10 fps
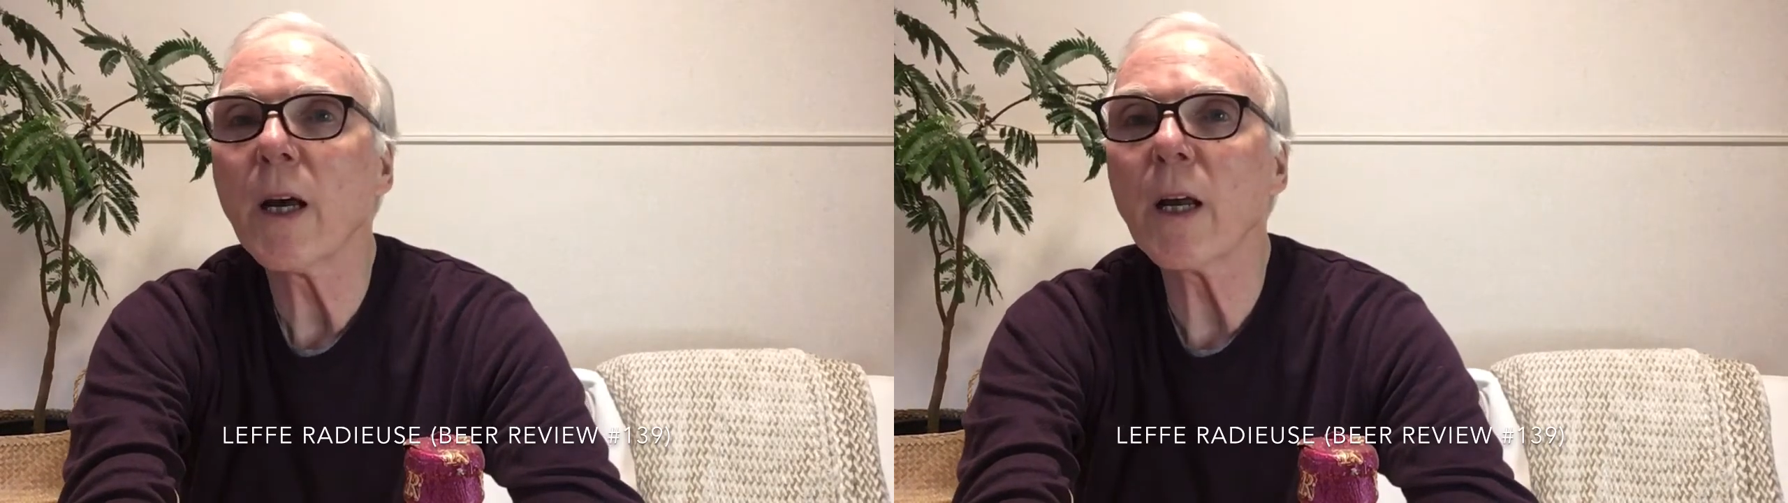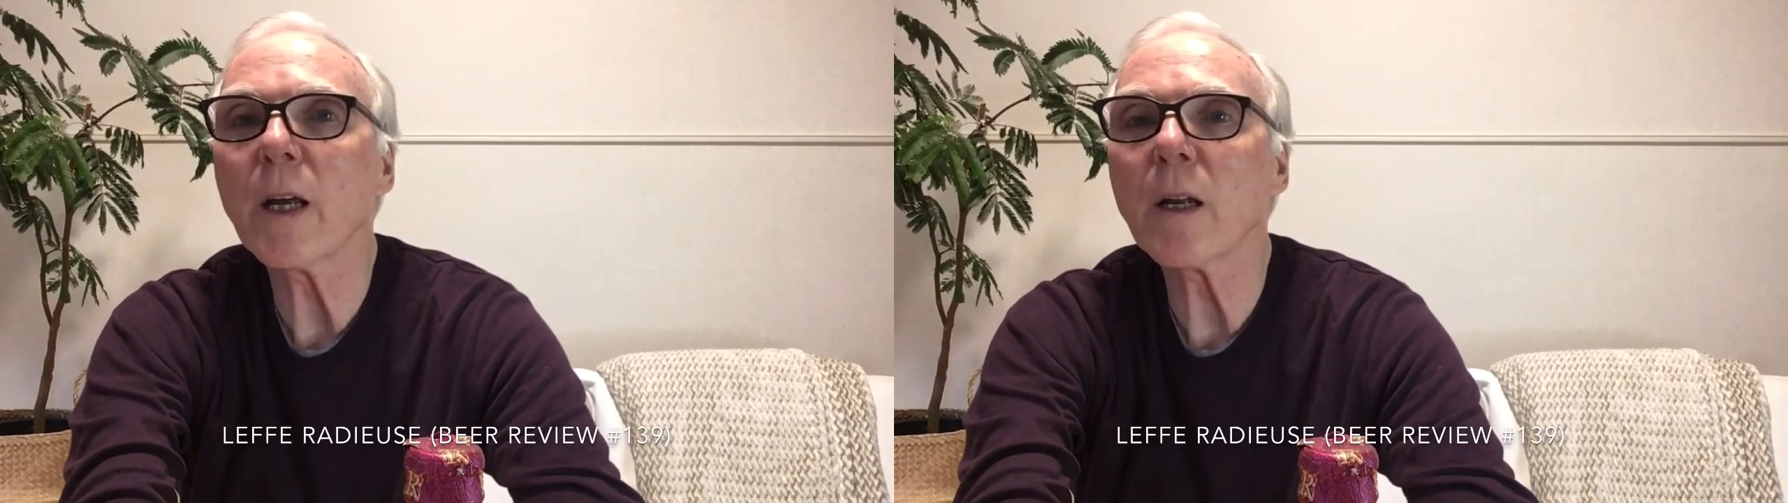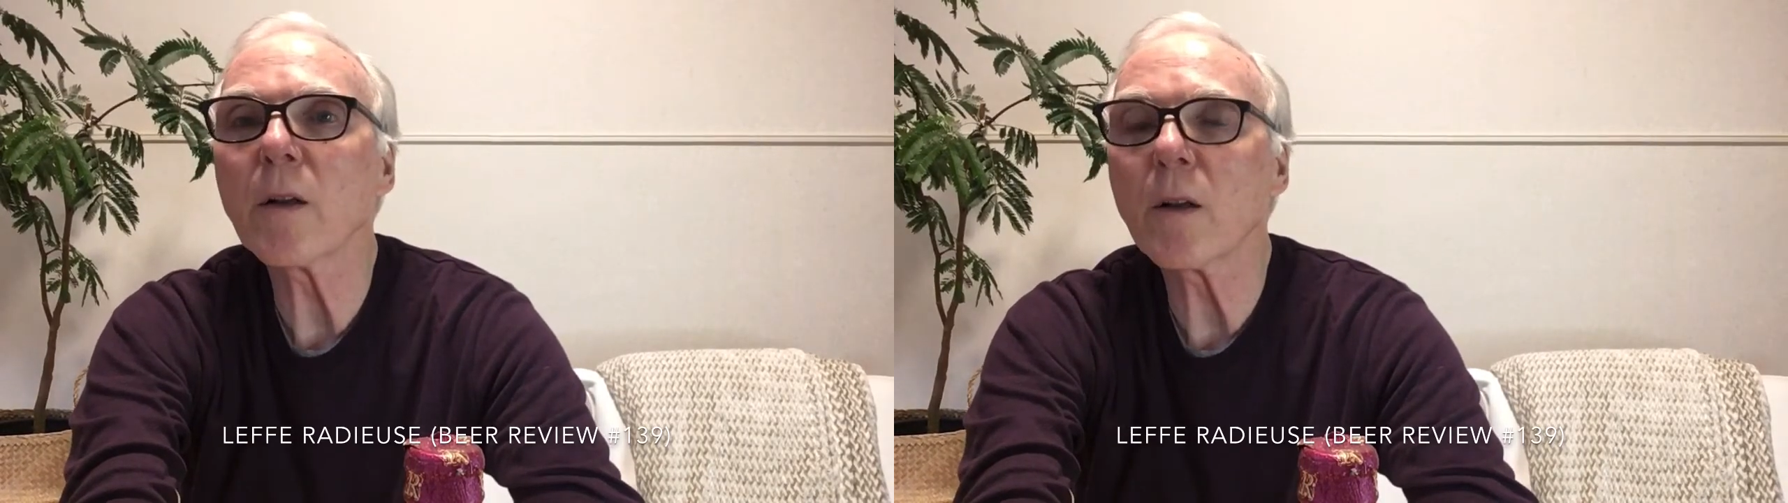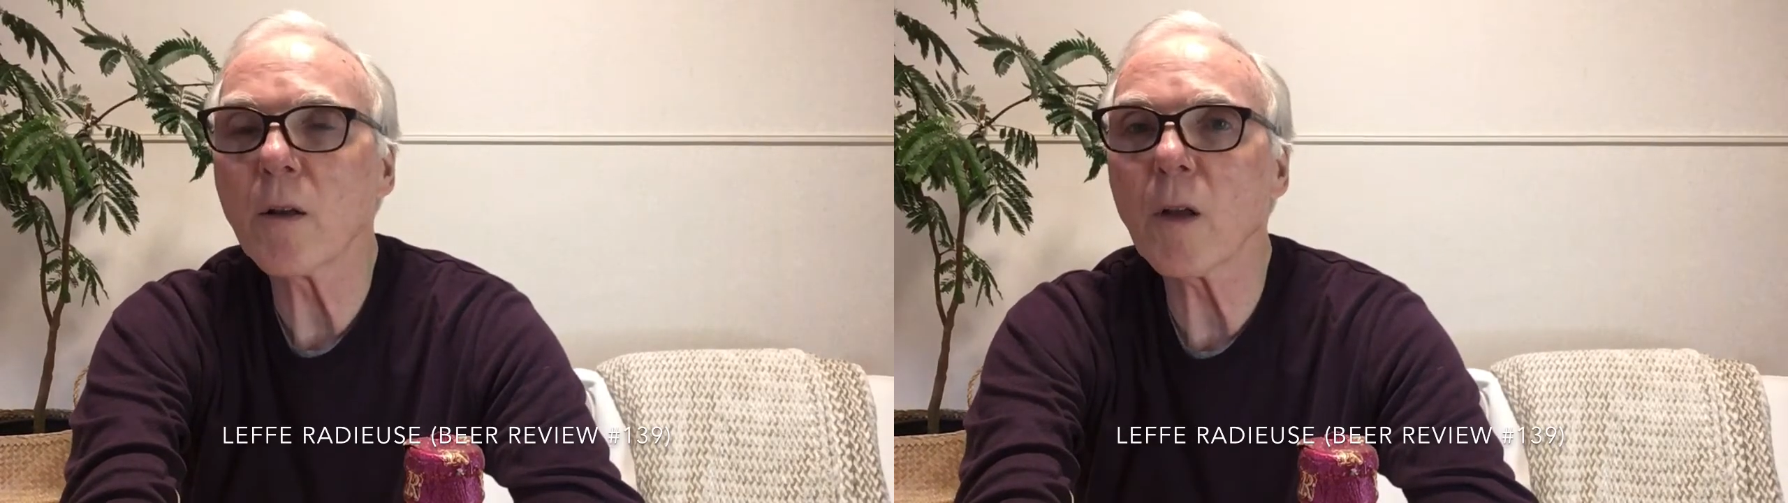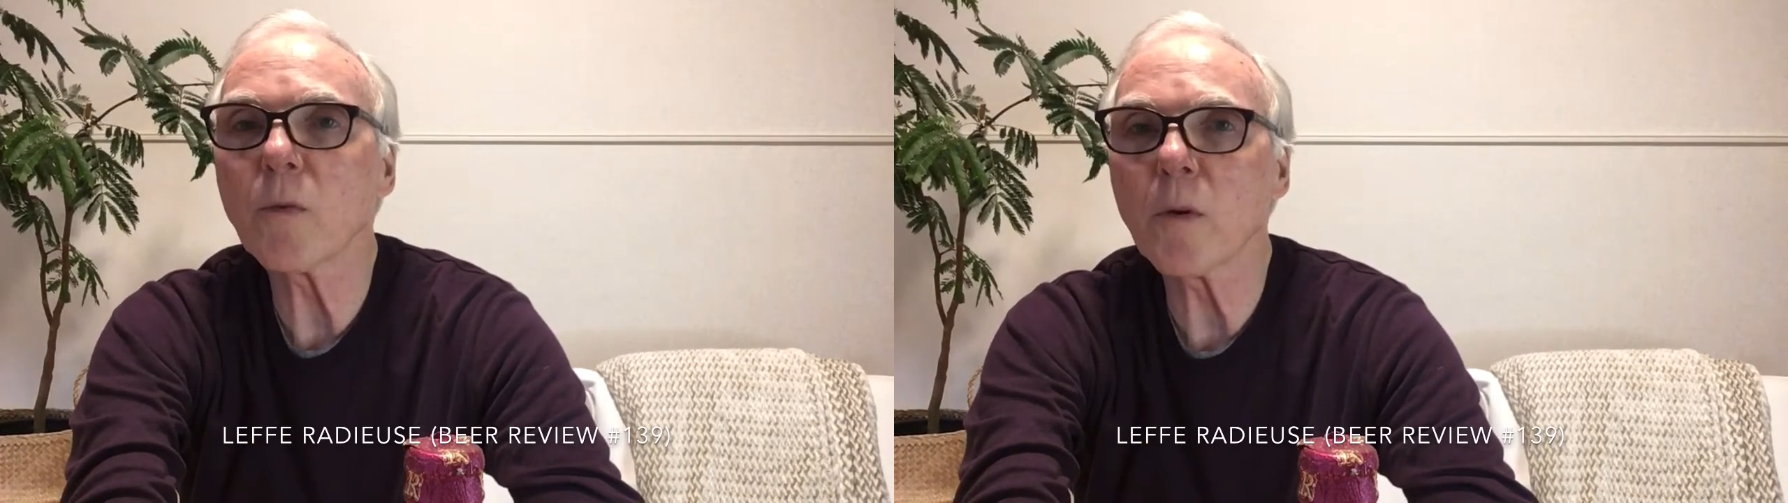and
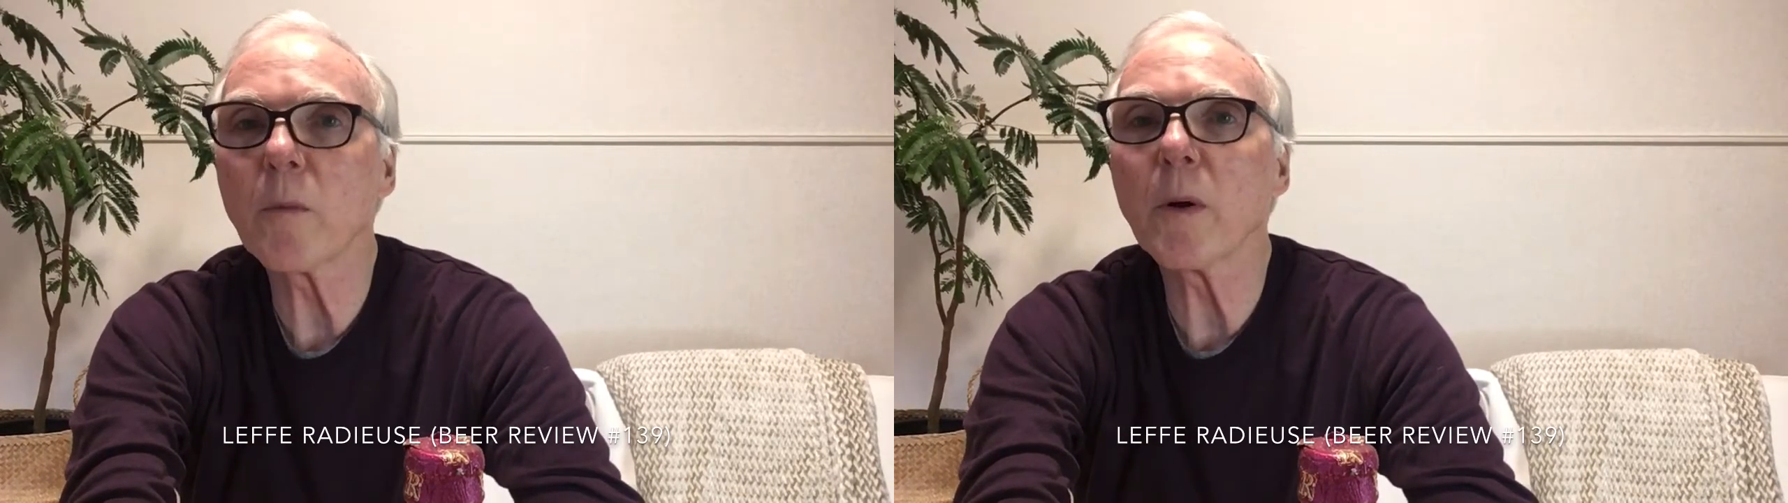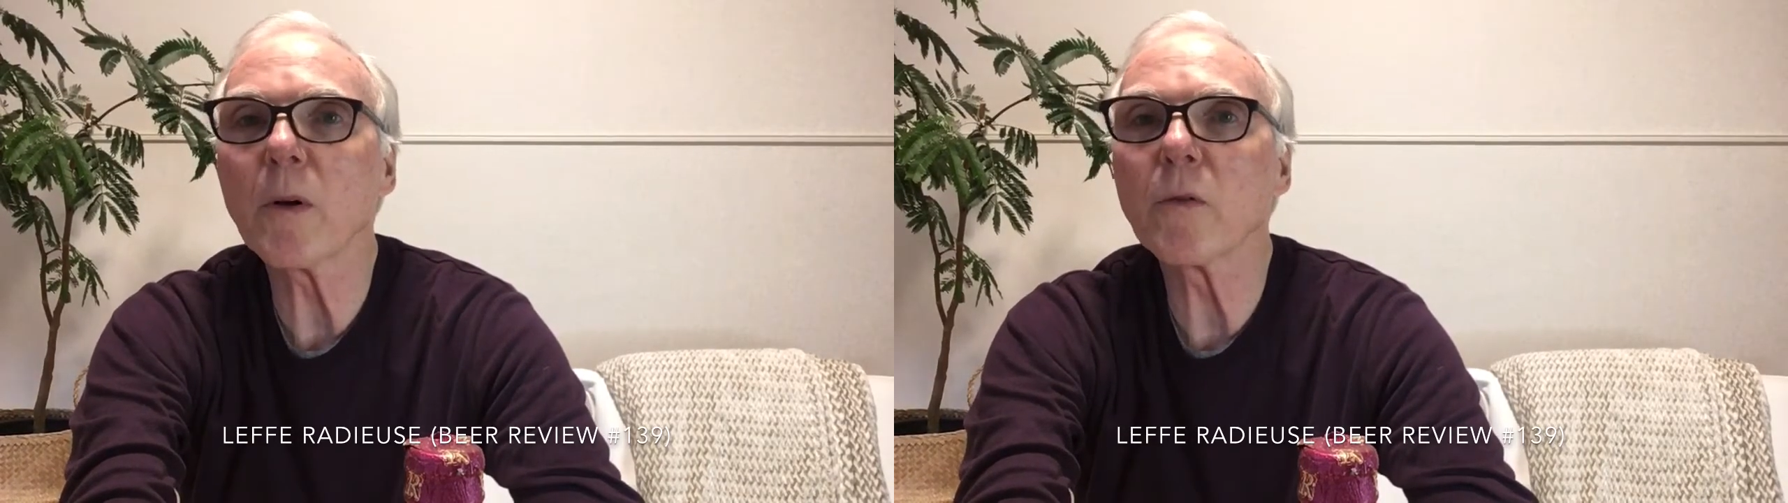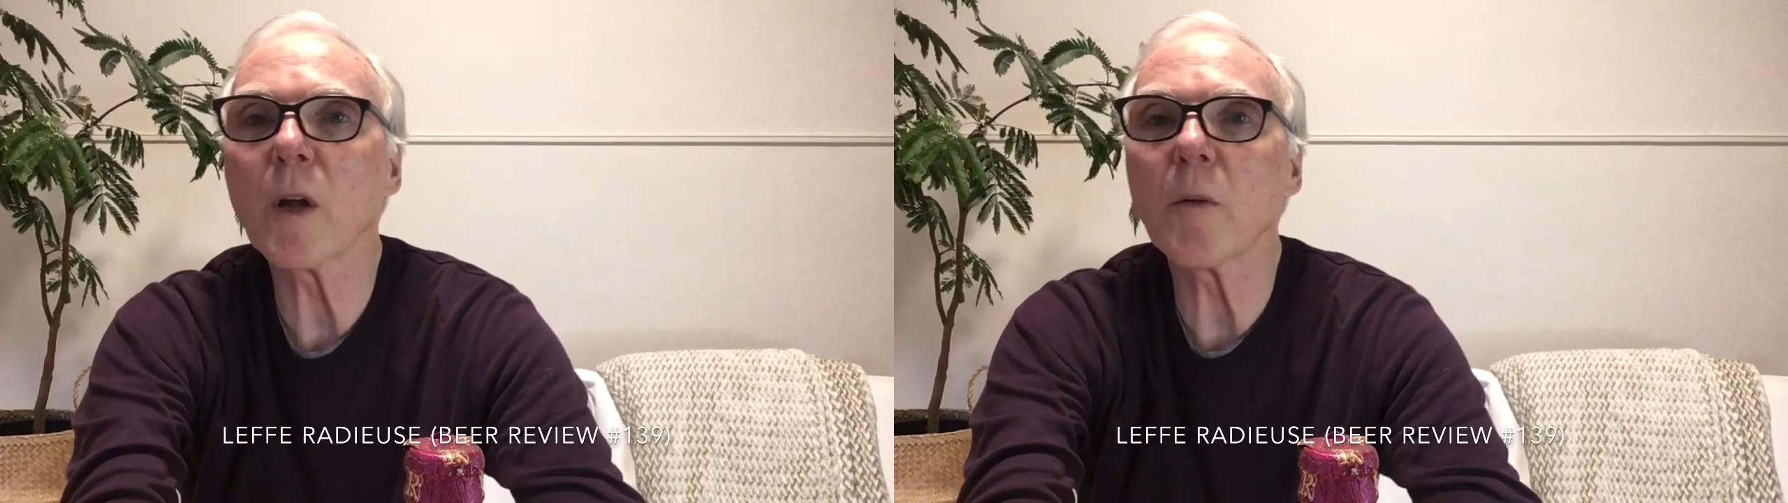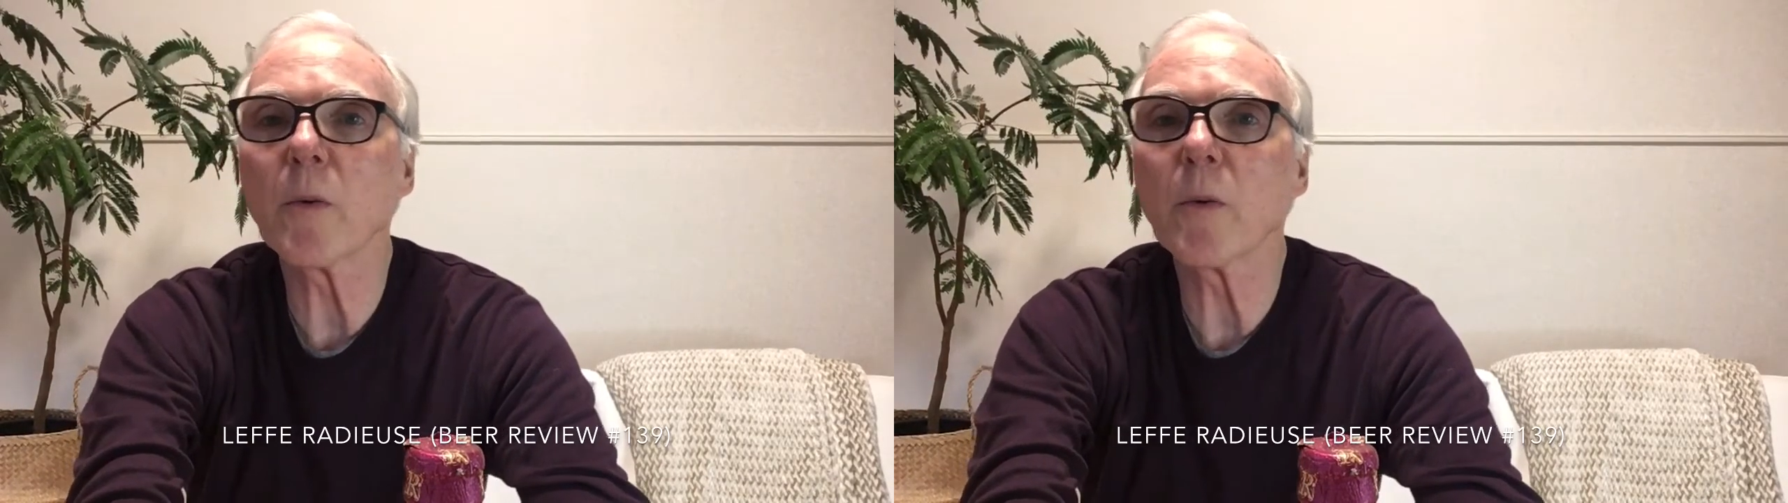that's where the beer is now